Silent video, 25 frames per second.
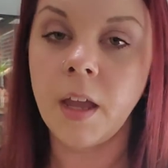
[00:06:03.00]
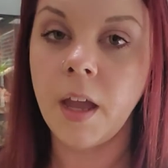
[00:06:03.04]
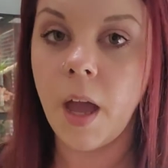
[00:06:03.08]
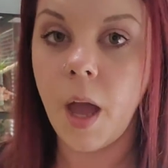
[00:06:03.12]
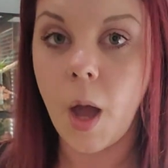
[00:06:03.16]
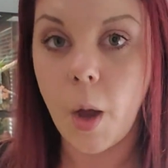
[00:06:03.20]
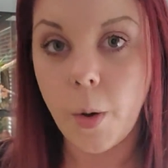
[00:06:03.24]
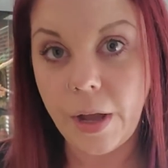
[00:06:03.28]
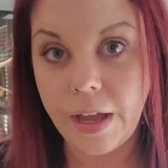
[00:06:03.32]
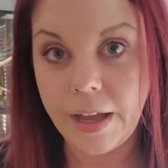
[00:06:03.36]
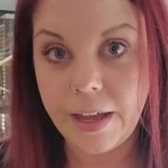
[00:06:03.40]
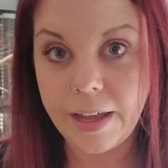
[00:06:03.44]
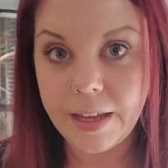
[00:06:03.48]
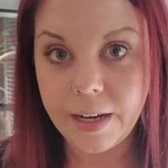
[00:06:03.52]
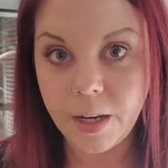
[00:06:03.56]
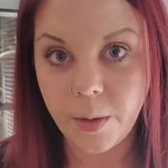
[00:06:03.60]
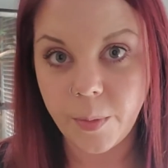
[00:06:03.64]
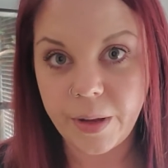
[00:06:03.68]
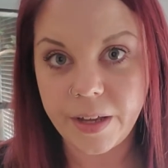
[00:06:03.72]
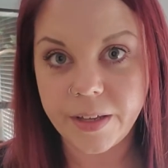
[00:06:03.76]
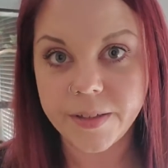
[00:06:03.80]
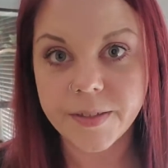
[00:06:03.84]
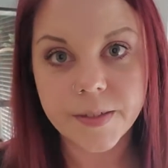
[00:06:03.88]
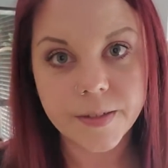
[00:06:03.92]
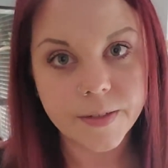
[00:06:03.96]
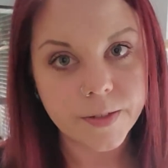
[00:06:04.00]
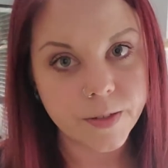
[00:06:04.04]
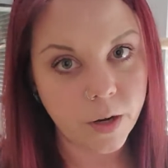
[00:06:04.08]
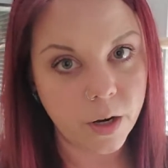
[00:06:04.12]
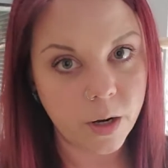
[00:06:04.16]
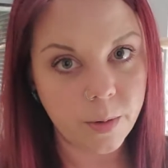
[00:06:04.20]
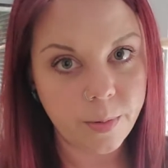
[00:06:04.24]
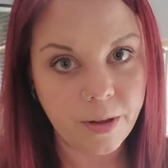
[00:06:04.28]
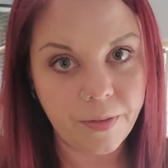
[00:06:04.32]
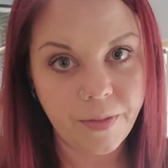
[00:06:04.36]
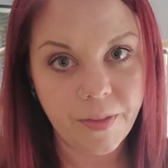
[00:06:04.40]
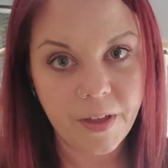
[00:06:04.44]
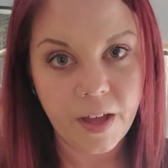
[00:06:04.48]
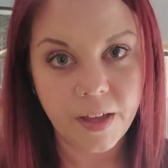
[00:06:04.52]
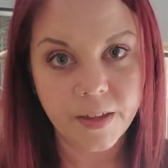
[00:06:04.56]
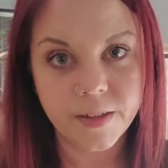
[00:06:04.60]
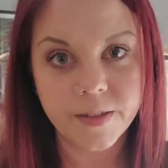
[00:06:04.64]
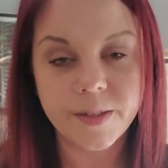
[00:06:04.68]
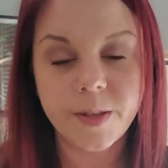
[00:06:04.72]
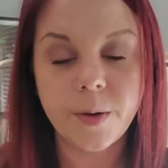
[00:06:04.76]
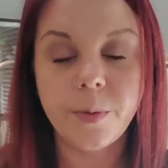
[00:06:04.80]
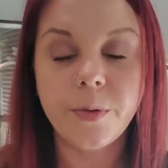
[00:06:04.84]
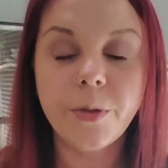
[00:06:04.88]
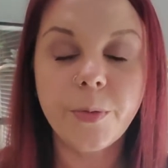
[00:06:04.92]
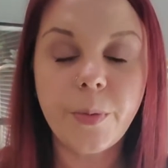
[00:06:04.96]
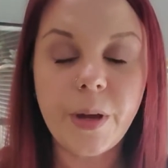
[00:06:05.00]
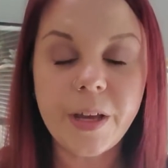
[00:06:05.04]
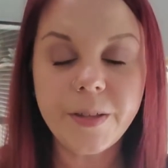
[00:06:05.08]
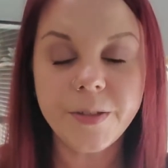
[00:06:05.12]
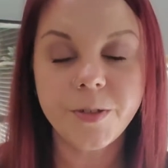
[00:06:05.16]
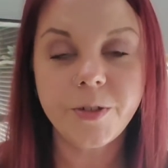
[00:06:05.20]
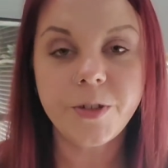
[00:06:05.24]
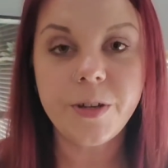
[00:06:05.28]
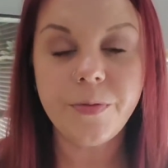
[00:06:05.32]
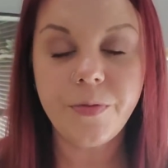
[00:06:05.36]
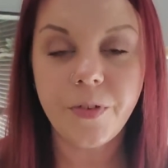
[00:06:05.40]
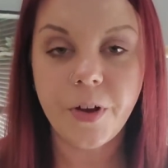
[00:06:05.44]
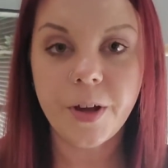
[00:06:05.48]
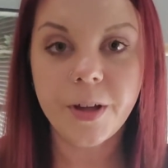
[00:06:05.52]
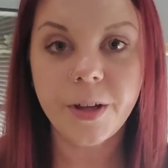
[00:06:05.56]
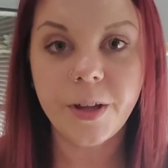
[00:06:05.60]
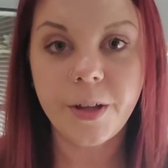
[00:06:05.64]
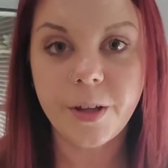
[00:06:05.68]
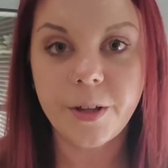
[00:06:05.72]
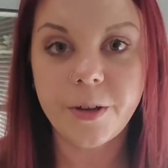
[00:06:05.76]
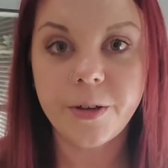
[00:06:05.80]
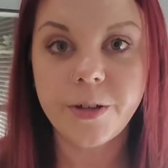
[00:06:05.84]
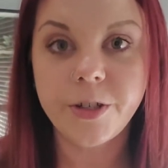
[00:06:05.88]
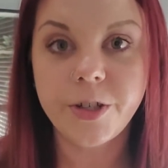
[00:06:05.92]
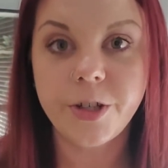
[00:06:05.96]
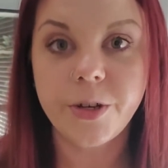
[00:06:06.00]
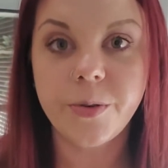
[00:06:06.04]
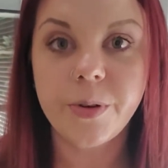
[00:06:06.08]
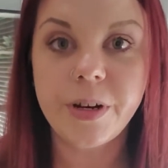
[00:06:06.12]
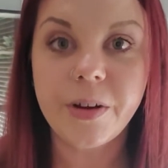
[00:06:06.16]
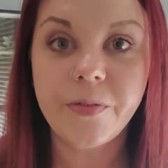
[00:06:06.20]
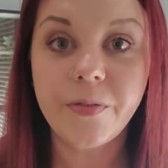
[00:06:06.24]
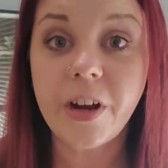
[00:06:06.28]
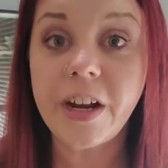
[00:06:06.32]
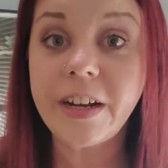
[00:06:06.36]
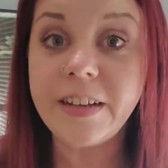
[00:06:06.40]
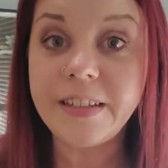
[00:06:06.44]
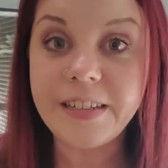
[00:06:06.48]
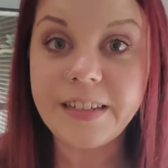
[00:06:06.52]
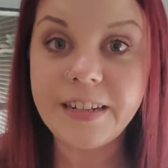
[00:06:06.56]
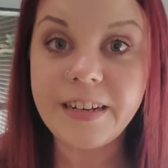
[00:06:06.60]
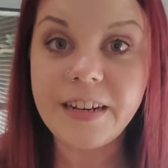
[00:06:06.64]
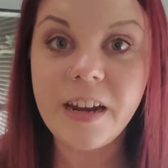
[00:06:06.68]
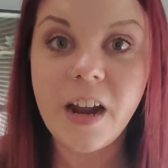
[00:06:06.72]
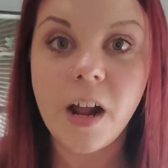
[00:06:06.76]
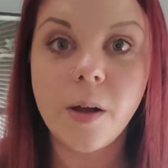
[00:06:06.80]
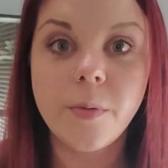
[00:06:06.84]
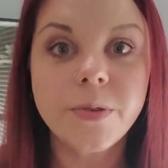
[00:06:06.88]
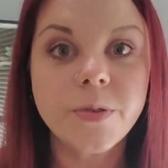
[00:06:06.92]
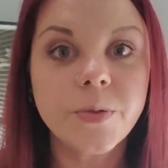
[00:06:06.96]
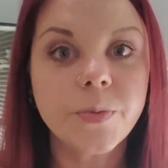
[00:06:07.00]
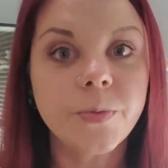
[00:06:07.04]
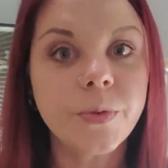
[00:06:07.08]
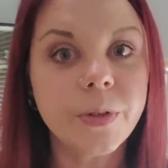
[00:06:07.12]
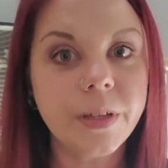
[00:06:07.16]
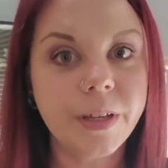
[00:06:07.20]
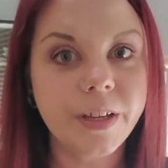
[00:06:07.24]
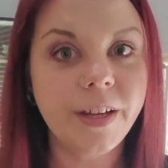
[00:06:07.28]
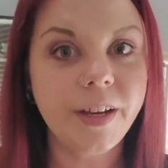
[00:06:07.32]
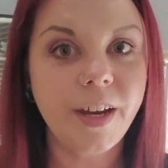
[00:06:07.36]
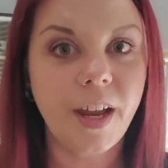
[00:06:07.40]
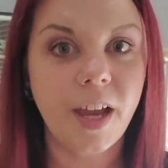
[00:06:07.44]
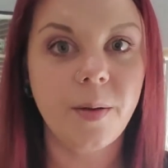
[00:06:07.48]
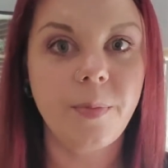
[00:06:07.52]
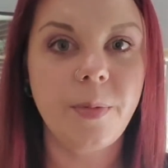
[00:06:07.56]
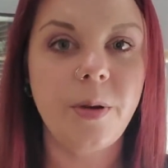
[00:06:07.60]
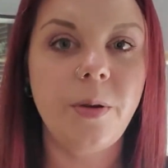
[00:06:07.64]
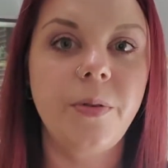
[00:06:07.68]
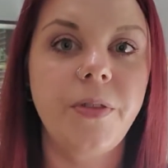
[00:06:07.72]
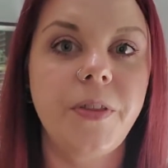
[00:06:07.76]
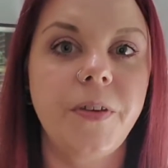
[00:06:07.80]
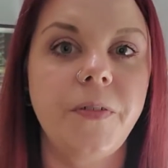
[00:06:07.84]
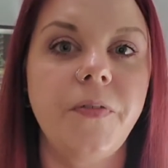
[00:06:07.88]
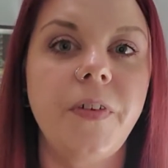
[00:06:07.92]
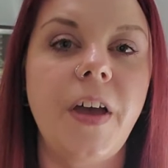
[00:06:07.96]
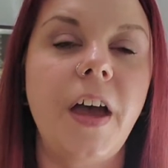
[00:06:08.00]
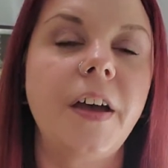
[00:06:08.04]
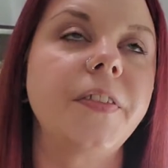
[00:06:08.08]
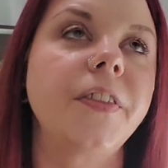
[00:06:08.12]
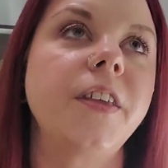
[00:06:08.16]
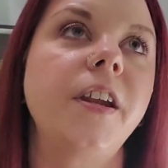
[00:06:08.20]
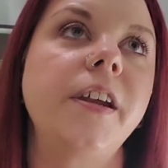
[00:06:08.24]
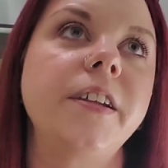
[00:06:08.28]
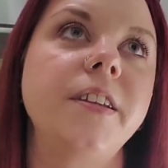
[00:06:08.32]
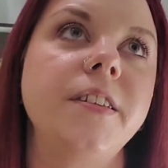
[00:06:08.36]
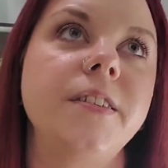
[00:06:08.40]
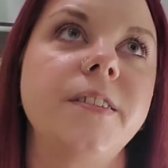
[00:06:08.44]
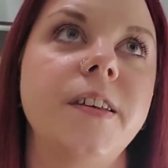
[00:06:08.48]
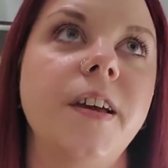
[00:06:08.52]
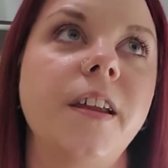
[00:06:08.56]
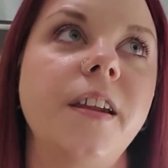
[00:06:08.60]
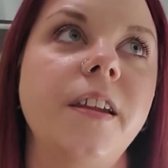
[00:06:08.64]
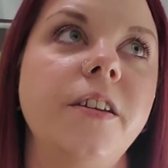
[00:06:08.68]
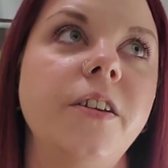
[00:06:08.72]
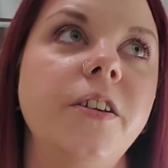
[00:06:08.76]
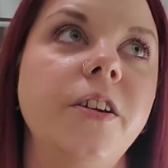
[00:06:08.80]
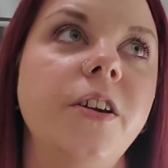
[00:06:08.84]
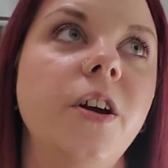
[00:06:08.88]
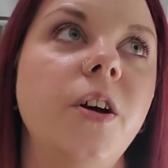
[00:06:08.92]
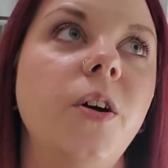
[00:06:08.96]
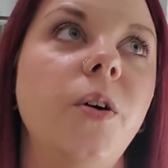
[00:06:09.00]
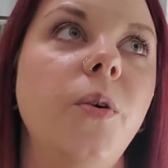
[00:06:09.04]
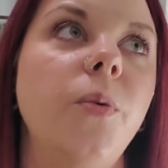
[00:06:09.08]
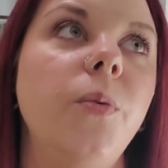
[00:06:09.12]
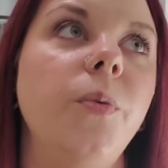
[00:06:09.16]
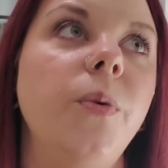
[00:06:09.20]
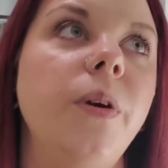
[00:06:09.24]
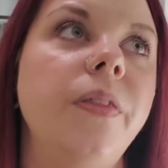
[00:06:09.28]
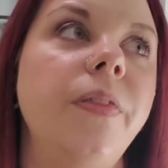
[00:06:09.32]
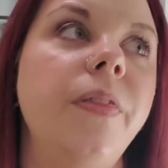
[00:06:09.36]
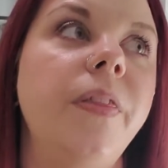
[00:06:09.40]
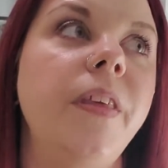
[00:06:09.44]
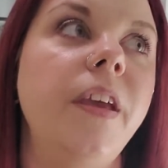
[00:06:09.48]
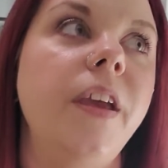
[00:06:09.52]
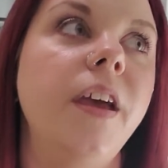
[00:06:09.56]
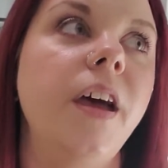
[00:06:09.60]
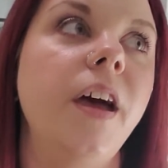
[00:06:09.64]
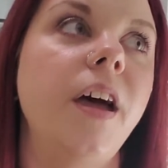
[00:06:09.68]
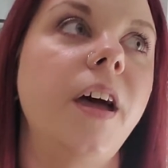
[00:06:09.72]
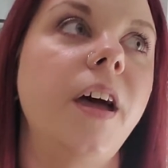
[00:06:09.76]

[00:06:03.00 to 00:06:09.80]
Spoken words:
Okay, anyways, sorry about that. So with the White's tree frog enclosure, whenever I did it, I was really unhappy with the fact that I decided to go with the